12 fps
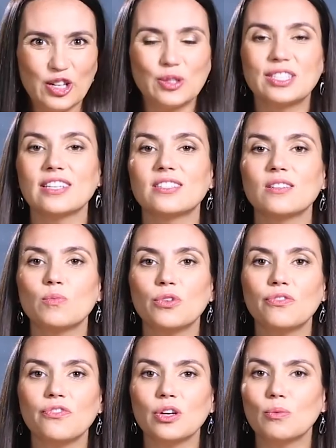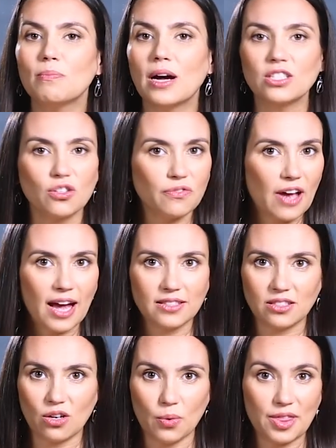Your system will feel much
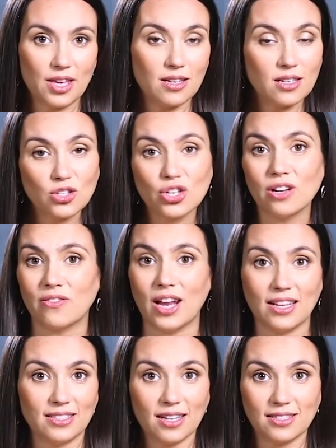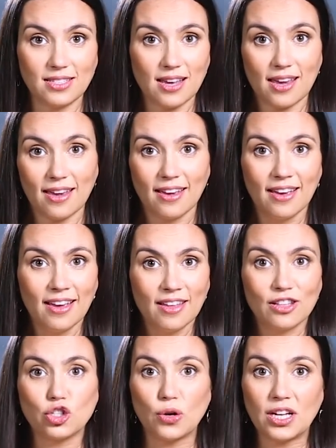faster with the addition of an SSD.
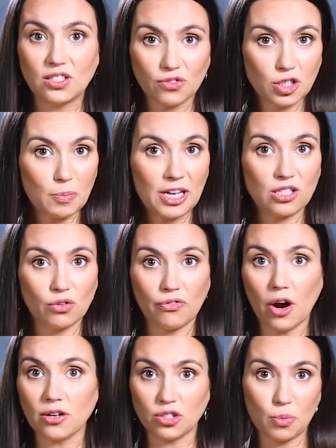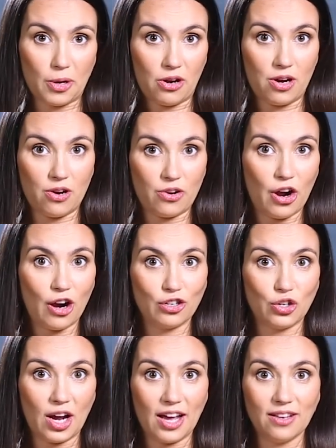The transfer speeds are far superior to hard
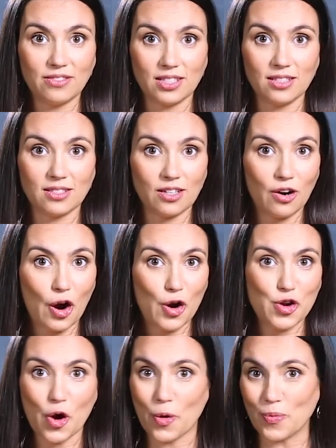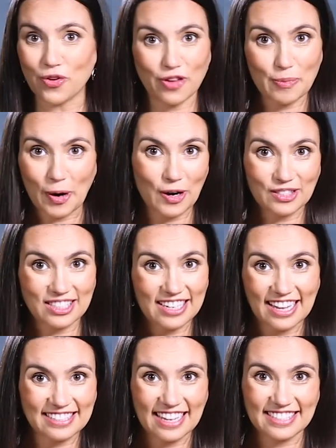drives since there are no moving parts in
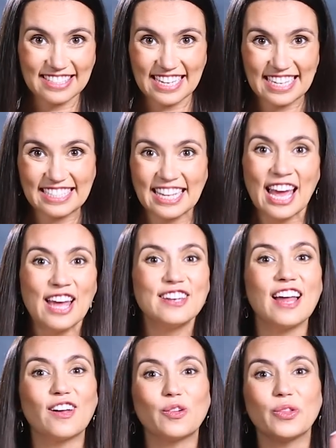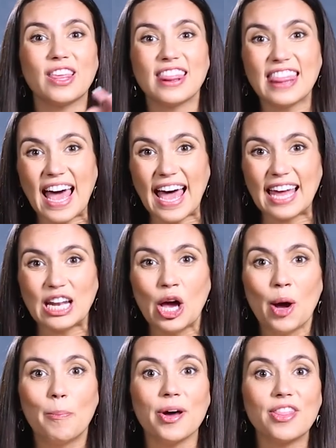SSDs. Not only that,
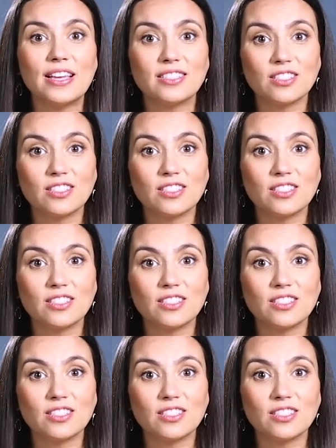but they